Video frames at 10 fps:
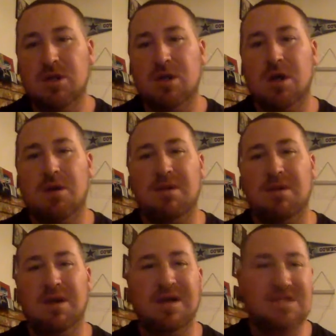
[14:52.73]

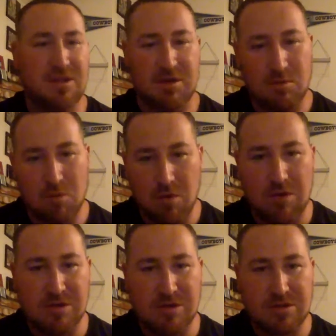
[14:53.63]
Unless they're the
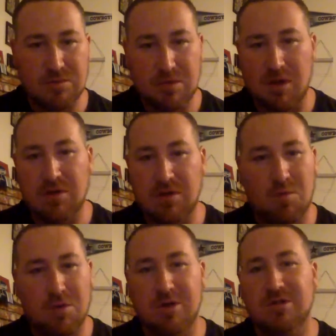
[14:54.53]
Warriors. All the
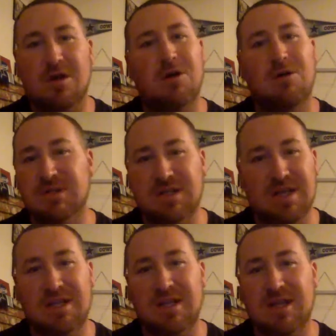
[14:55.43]
Warriors always
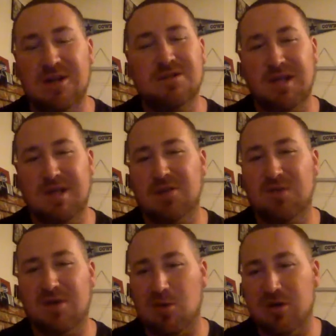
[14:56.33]
get theirs in
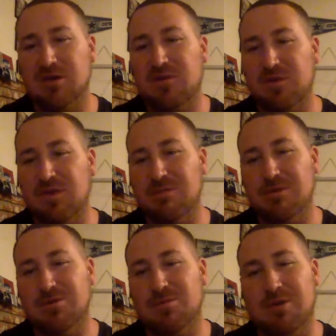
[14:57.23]
3 quarters for the
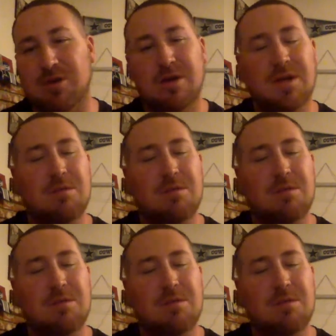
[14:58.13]
most part.